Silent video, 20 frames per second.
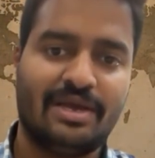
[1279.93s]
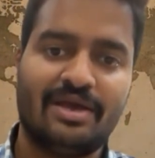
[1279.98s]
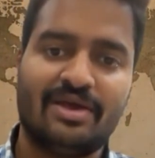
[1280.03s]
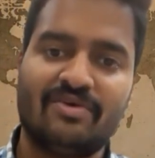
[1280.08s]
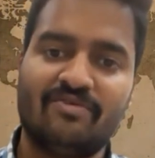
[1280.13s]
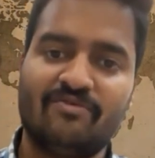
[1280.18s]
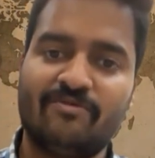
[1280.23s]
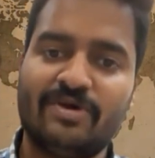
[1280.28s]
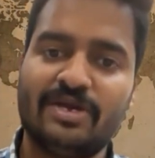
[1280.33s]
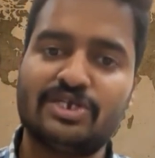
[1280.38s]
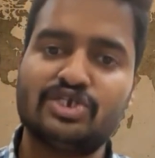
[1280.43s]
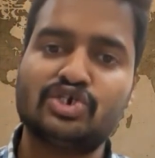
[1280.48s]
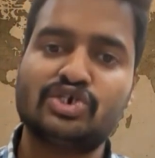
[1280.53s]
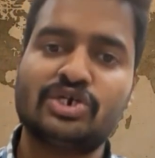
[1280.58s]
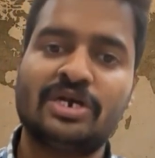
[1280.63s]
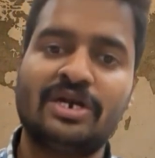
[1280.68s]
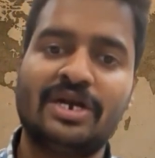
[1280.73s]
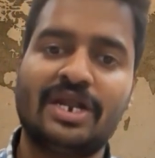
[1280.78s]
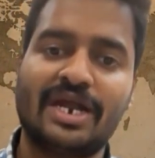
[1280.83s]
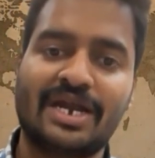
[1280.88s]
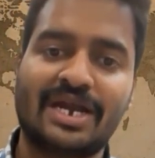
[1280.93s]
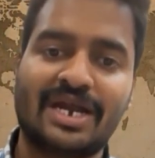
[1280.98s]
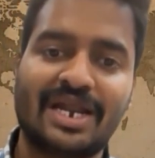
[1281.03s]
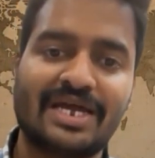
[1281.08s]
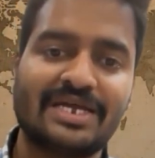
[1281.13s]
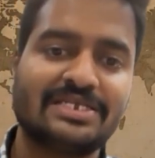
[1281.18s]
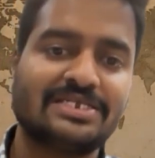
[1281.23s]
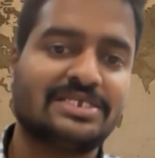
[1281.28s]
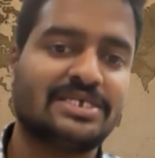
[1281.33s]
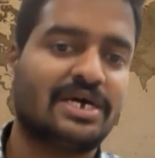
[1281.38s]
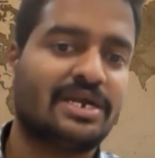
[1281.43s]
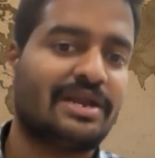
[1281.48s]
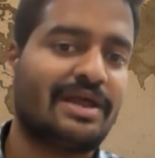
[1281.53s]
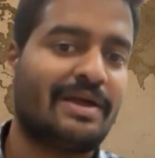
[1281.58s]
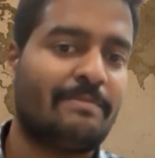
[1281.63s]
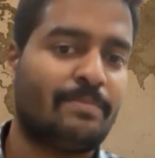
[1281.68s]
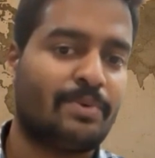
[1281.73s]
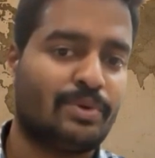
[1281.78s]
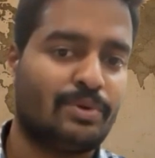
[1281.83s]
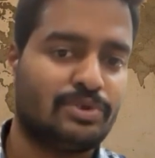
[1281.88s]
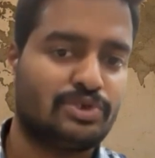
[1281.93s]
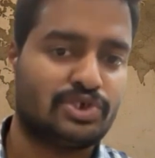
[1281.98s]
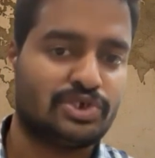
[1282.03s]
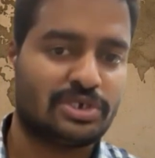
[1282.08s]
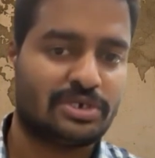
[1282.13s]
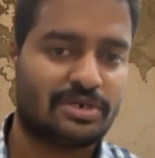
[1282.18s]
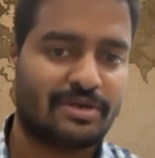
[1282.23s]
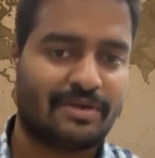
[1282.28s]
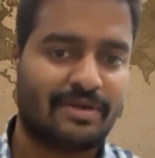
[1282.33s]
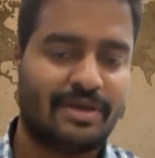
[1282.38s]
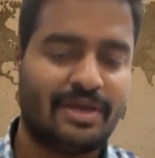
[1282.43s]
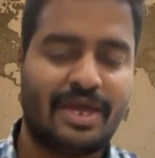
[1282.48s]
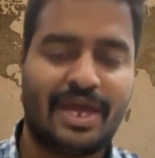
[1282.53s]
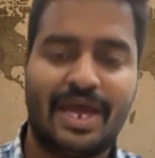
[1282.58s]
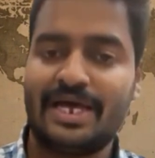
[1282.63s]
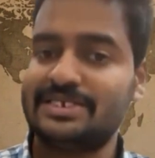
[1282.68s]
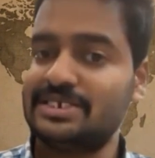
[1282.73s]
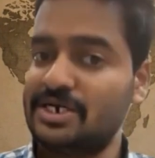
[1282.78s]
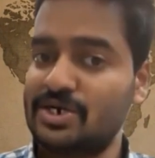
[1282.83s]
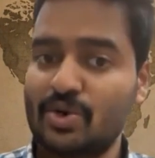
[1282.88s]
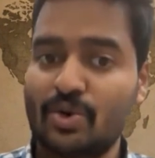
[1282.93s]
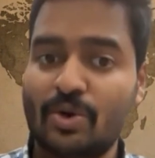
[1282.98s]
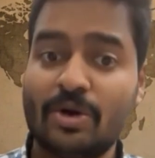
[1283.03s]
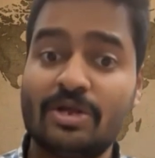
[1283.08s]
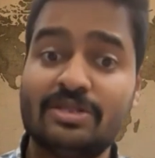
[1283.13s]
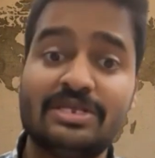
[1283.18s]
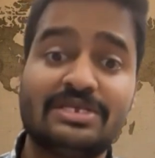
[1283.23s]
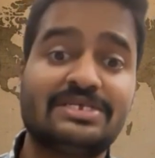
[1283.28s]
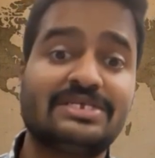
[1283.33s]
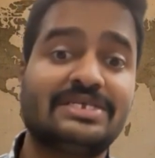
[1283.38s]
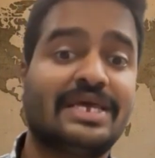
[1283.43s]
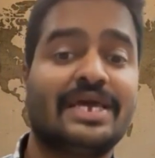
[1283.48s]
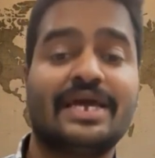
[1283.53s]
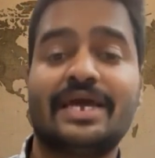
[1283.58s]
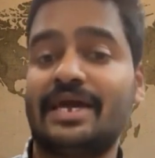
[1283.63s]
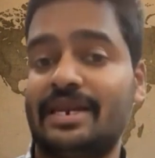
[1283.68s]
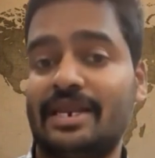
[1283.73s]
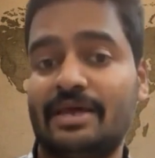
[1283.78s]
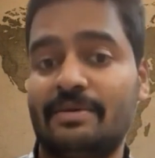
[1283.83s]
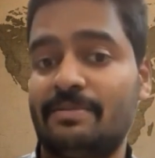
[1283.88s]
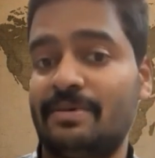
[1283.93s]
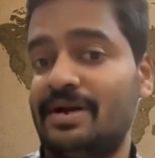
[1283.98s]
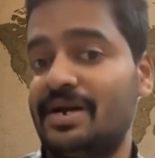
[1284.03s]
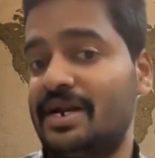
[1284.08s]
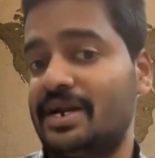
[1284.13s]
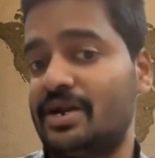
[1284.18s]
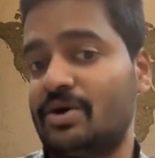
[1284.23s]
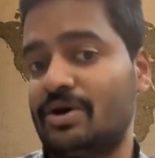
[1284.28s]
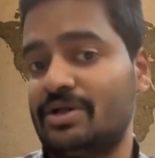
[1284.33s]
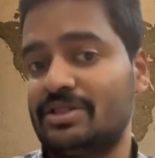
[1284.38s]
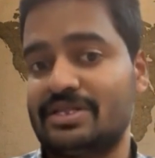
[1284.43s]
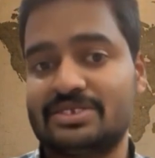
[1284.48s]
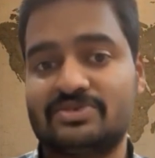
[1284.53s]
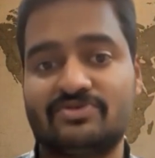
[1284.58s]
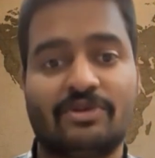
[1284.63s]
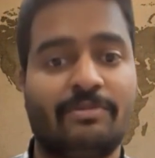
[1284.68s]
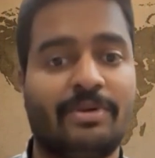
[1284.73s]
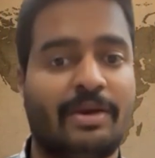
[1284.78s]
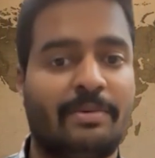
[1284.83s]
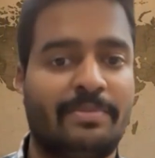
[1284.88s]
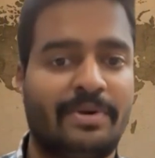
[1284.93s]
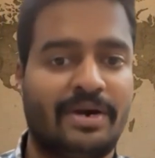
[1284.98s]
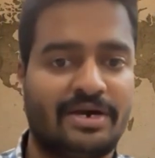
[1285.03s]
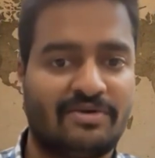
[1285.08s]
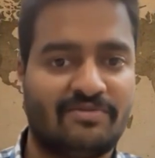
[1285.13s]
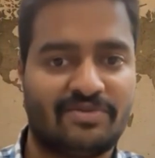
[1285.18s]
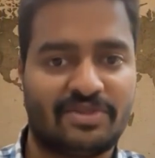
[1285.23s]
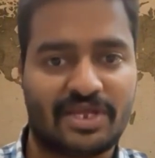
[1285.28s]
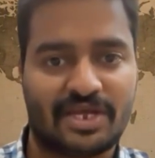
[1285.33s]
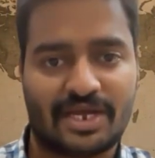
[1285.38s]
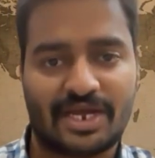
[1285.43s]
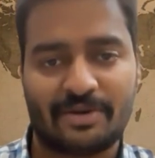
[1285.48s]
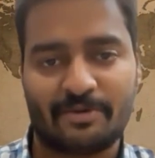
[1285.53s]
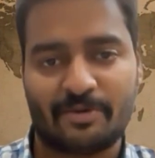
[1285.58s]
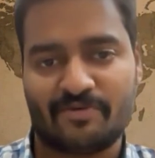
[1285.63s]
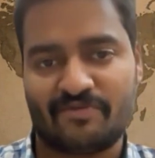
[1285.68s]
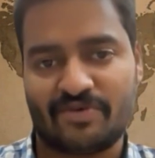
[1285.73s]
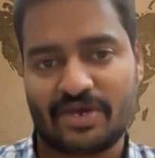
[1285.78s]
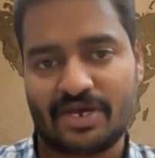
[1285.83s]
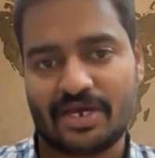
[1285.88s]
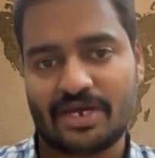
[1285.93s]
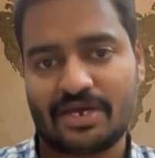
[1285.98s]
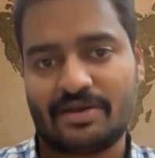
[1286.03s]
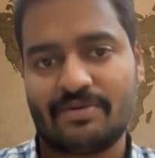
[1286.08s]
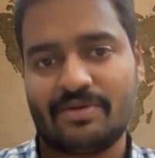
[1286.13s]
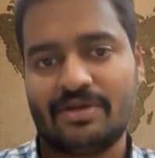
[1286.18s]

Which deadlines are approaching? As I told you, this is AI enabled and all this will be updated with the help of AI.